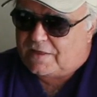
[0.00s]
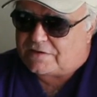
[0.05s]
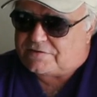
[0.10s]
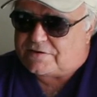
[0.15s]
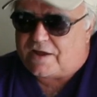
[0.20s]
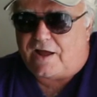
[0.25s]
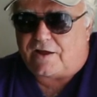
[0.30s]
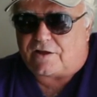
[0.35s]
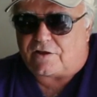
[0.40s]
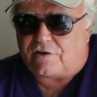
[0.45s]

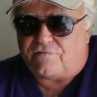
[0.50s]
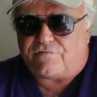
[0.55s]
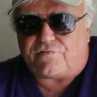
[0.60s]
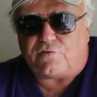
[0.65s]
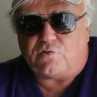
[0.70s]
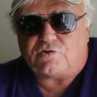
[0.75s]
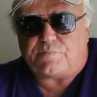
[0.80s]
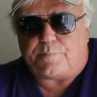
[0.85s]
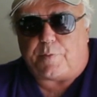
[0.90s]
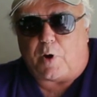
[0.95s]
a
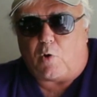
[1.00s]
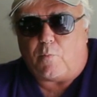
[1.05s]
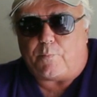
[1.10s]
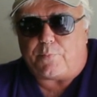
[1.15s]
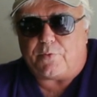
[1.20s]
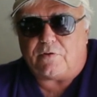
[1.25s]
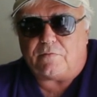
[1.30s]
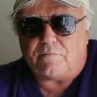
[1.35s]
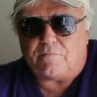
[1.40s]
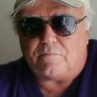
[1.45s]
confused pope.
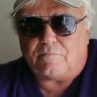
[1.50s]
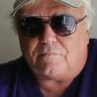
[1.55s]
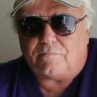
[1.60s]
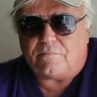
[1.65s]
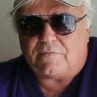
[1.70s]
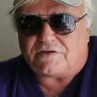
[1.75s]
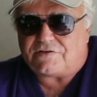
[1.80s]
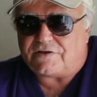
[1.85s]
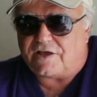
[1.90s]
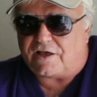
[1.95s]

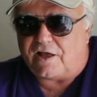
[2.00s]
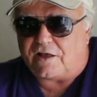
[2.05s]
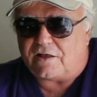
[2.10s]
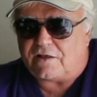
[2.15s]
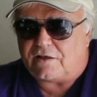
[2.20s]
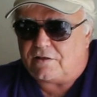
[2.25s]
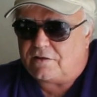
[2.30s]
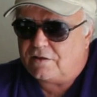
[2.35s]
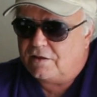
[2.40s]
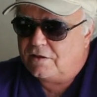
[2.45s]
That's like
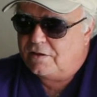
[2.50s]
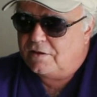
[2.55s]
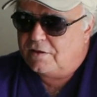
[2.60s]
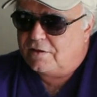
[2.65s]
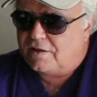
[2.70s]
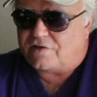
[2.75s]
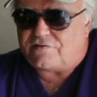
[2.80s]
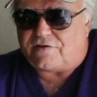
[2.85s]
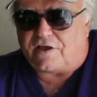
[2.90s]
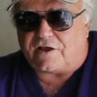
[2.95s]

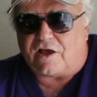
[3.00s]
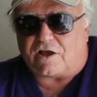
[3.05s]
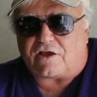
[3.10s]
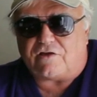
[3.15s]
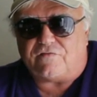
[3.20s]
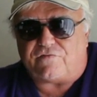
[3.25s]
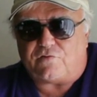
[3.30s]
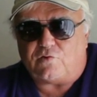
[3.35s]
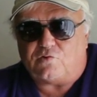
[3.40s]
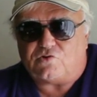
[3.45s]
a
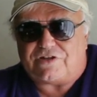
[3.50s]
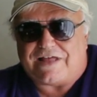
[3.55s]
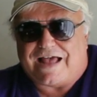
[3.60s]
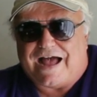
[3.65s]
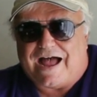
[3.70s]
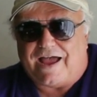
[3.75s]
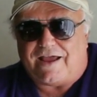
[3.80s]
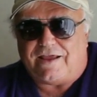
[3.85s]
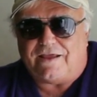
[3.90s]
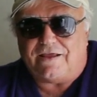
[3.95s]
confused
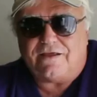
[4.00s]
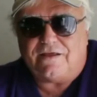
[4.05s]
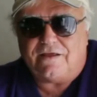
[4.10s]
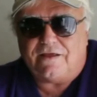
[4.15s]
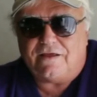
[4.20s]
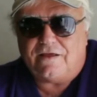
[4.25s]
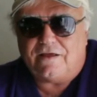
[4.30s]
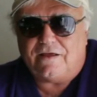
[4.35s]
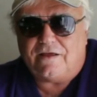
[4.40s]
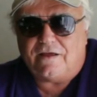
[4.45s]
guy.
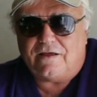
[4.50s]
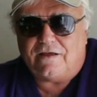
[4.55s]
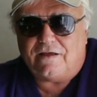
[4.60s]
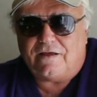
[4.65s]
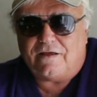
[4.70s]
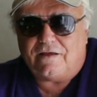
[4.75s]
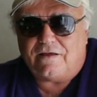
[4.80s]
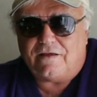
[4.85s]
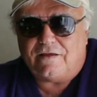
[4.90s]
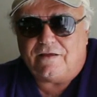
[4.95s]

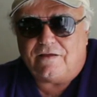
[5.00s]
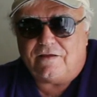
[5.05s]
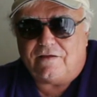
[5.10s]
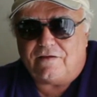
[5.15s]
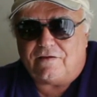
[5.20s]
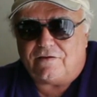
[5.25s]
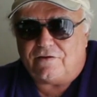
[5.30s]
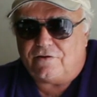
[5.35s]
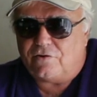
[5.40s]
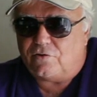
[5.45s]

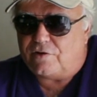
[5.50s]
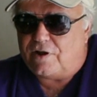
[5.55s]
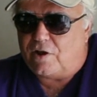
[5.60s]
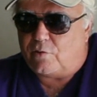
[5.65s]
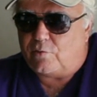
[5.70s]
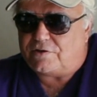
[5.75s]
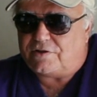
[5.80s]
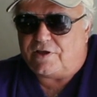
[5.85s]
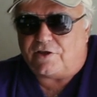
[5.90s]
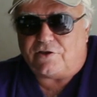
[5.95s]
You know,
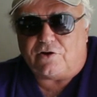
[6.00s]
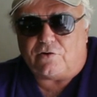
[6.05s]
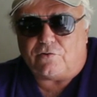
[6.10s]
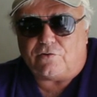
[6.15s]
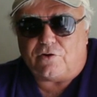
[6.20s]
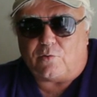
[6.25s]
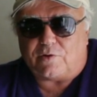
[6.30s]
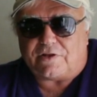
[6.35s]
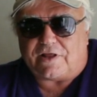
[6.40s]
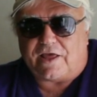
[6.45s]
nowadays you don't
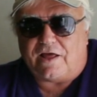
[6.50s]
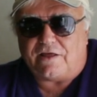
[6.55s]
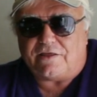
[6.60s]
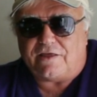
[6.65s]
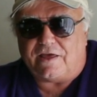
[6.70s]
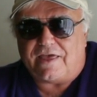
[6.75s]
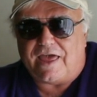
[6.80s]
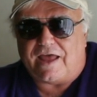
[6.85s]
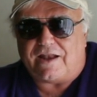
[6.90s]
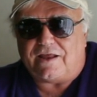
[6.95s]
know what the hell
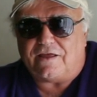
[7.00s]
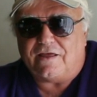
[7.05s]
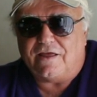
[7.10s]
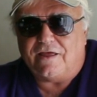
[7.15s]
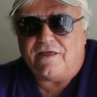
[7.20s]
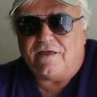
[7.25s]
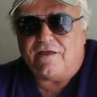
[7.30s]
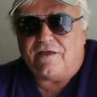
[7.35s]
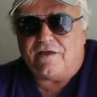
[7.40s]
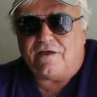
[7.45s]
you're getting.
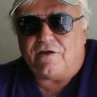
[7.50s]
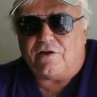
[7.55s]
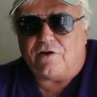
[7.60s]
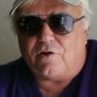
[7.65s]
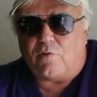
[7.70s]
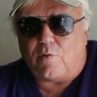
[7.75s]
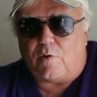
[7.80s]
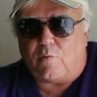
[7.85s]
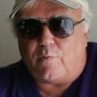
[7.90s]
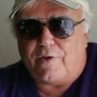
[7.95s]
You
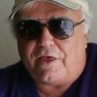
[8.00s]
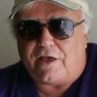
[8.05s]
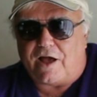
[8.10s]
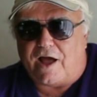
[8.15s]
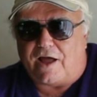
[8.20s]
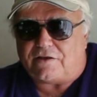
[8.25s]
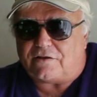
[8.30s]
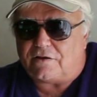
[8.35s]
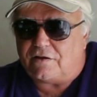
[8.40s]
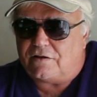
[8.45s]
know, well, we
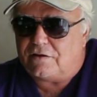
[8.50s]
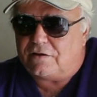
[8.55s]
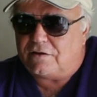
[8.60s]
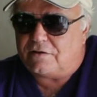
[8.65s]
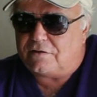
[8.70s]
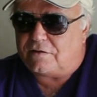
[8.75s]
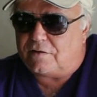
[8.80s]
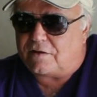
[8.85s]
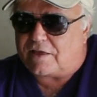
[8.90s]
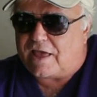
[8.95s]
got
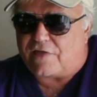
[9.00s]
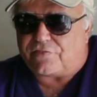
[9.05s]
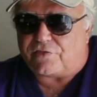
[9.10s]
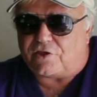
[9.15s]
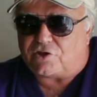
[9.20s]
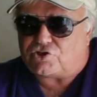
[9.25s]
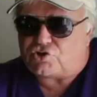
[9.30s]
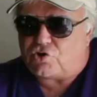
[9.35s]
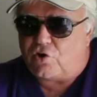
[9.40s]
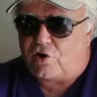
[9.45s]
the
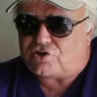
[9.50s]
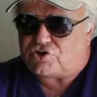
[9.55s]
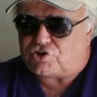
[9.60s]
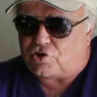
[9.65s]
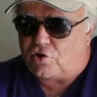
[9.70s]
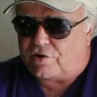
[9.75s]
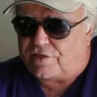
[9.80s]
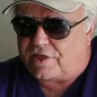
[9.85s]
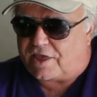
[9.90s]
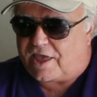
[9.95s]
Catholic Church,
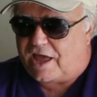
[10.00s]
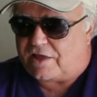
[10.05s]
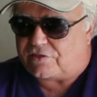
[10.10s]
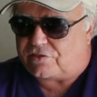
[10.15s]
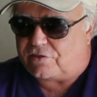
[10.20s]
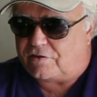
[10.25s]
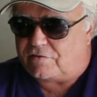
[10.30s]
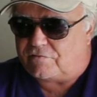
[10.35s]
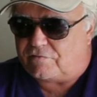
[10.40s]
or the Catholic